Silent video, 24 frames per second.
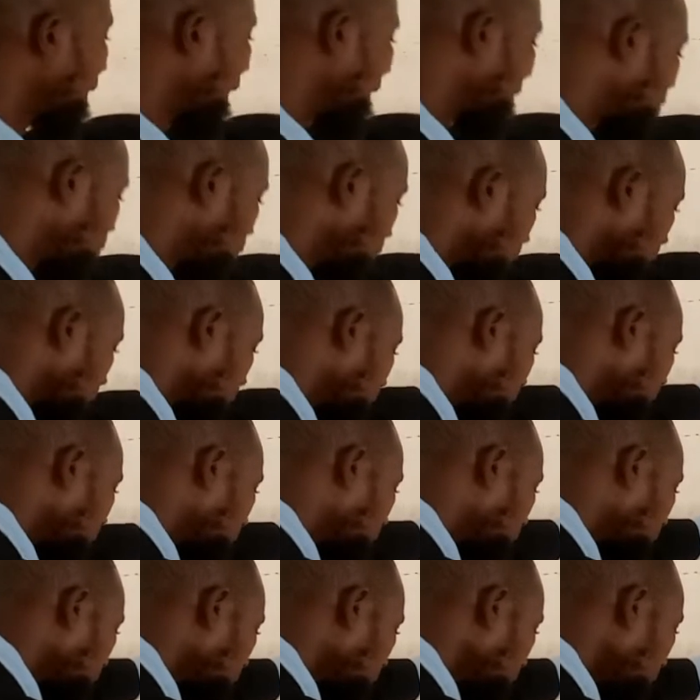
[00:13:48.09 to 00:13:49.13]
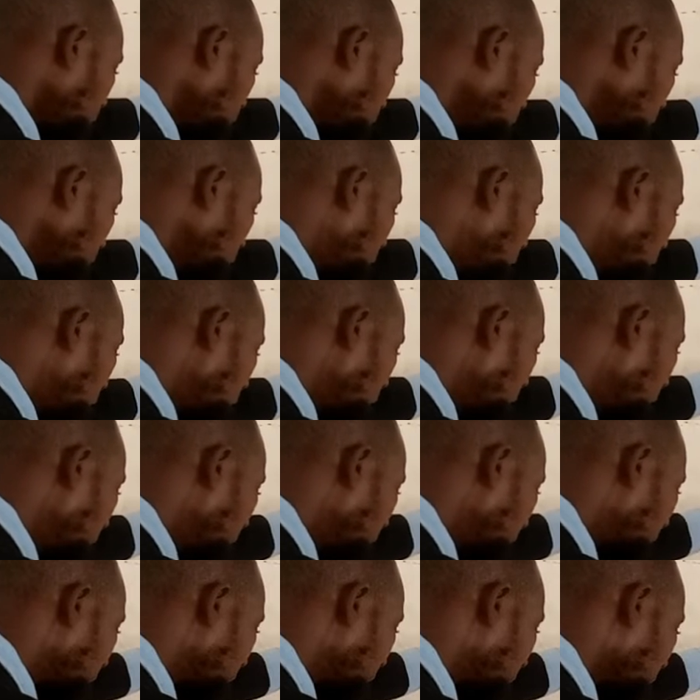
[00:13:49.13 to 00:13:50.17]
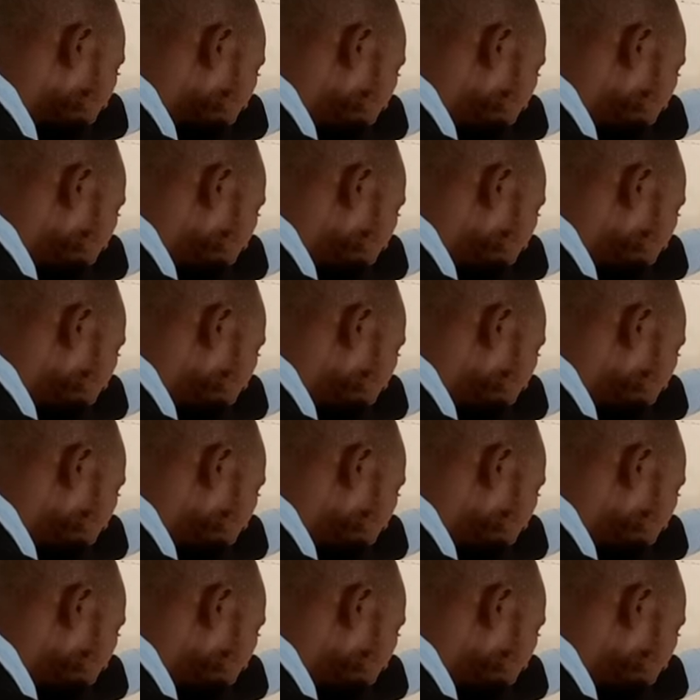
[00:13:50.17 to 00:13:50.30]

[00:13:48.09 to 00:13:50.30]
that what ACE